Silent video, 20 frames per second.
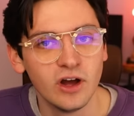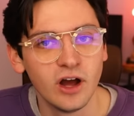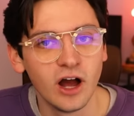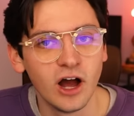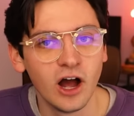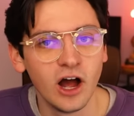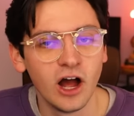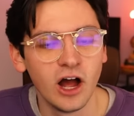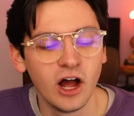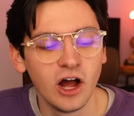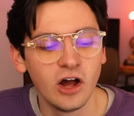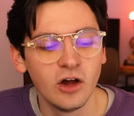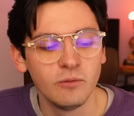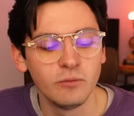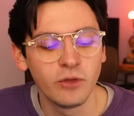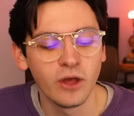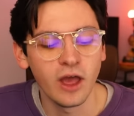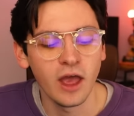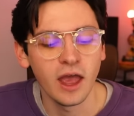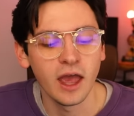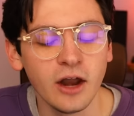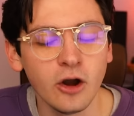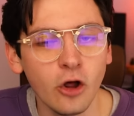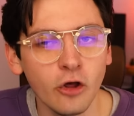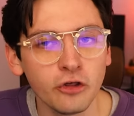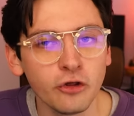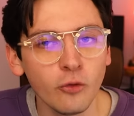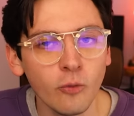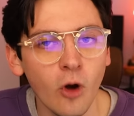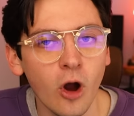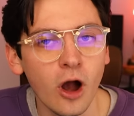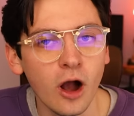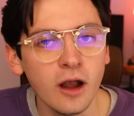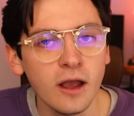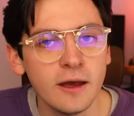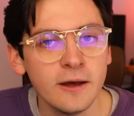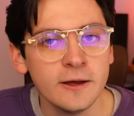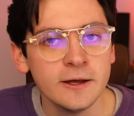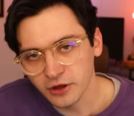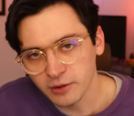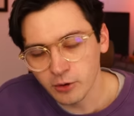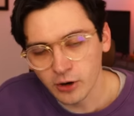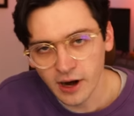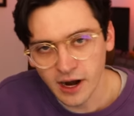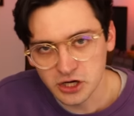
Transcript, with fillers: Uh, and also wrong. Paul Zimmer